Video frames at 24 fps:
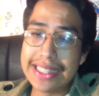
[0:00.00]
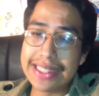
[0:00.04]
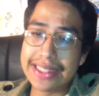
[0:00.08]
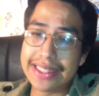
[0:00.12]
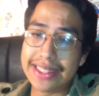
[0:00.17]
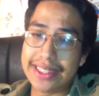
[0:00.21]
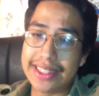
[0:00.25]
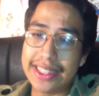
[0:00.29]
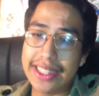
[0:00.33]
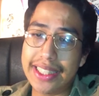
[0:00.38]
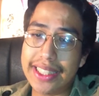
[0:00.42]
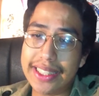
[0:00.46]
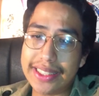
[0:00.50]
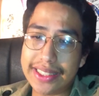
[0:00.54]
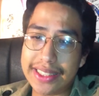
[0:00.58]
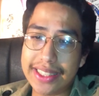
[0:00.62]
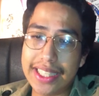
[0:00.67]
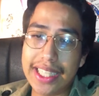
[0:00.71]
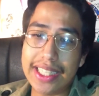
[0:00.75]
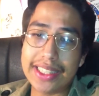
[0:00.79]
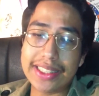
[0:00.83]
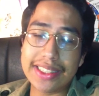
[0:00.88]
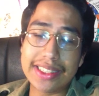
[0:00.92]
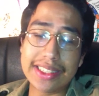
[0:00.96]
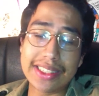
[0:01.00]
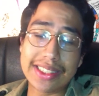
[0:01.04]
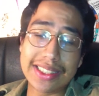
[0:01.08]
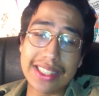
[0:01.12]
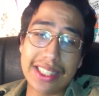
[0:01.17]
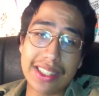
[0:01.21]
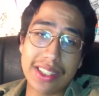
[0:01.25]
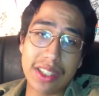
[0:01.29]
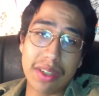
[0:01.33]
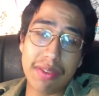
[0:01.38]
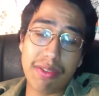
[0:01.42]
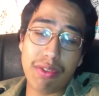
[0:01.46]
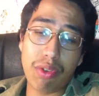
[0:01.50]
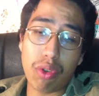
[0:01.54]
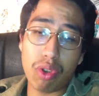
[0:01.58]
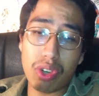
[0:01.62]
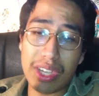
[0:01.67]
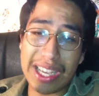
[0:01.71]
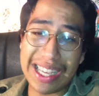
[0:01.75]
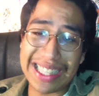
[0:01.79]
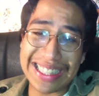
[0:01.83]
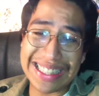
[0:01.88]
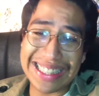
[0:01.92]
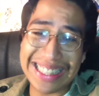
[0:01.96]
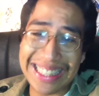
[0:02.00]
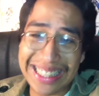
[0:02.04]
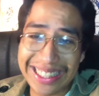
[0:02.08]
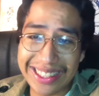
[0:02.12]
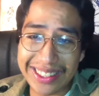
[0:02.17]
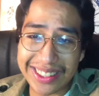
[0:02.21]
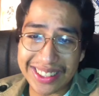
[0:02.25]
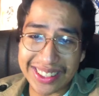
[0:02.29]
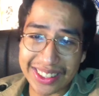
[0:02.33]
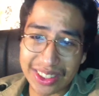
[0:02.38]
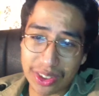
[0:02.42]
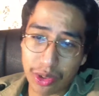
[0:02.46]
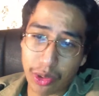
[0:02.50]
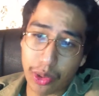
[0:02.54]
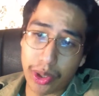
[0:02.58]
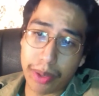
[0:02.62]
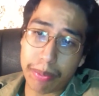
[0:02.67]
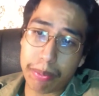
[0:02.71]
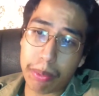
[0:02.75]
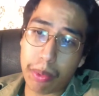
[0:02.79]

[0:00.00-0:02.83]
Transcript: 6 and has a stellium for at least 3